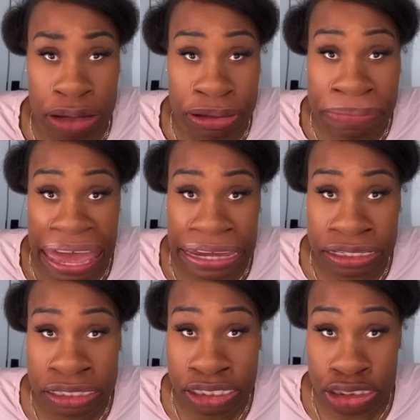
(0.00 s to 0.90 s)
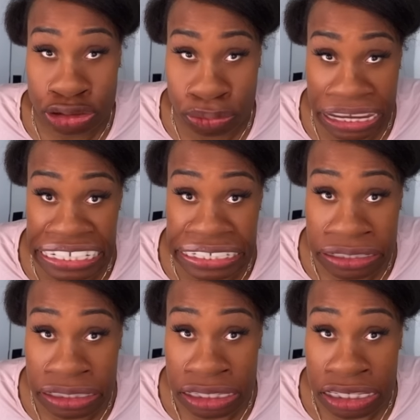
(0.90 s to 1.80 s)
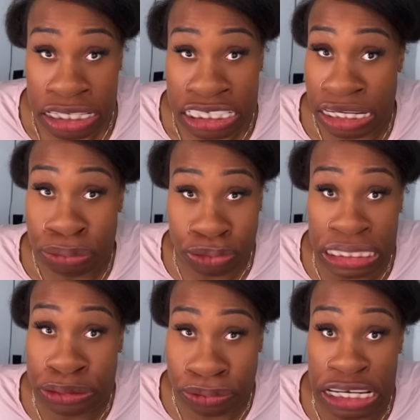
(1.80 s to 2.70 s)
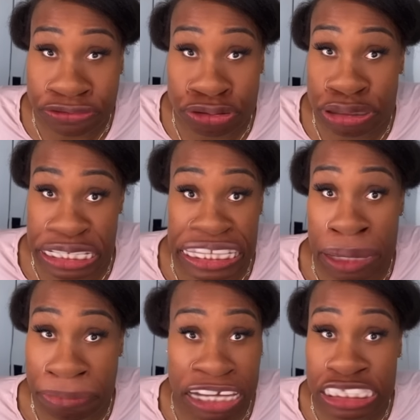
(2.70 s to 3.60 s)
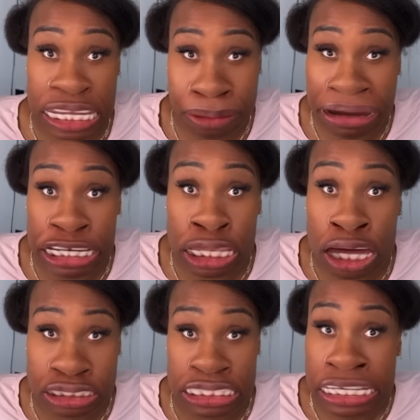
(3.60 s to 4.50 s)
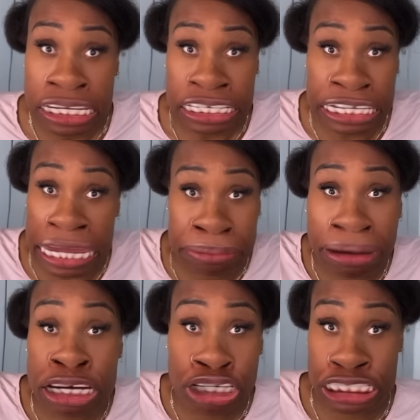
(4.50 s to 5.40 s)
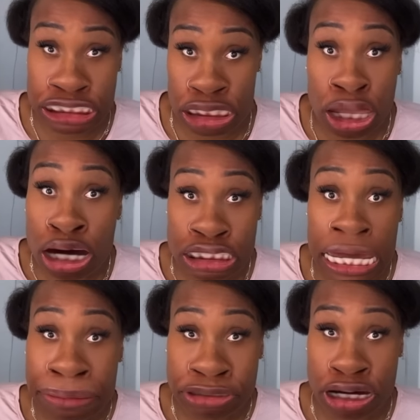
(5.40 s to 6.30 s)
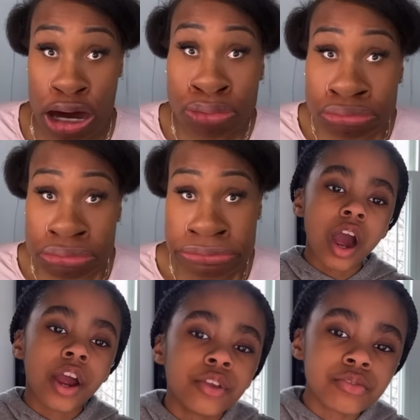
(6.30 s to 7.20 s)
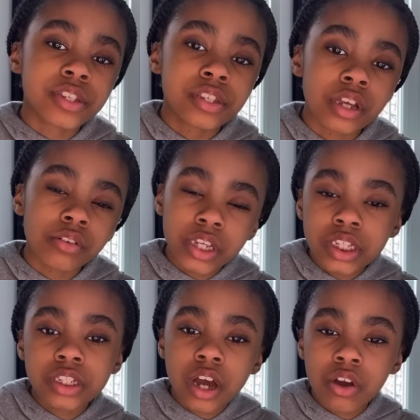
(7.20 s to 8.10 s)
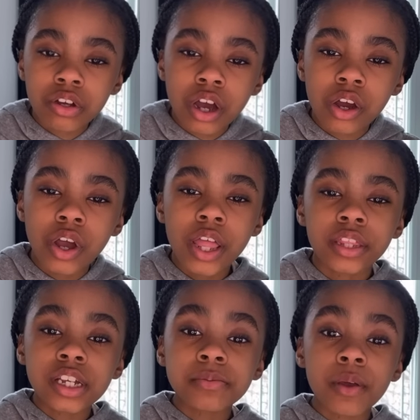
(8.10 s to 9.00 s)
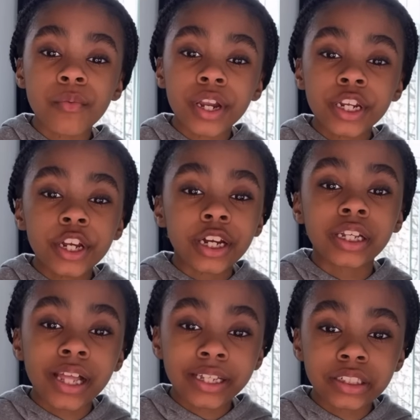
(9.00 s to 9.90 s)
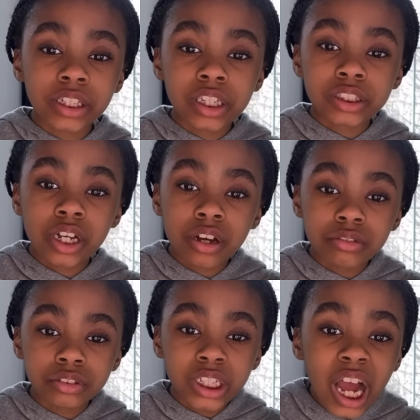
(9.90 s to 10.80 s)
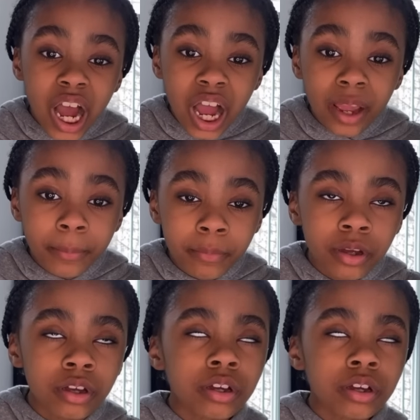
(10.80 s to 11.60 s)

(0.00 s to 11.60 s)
coming back. You ready? Because I'm really ready for you to get that monster out of my closet. He ate my cookies a long time ago. Are you serious, Coco? There's been one in your closet this whole time?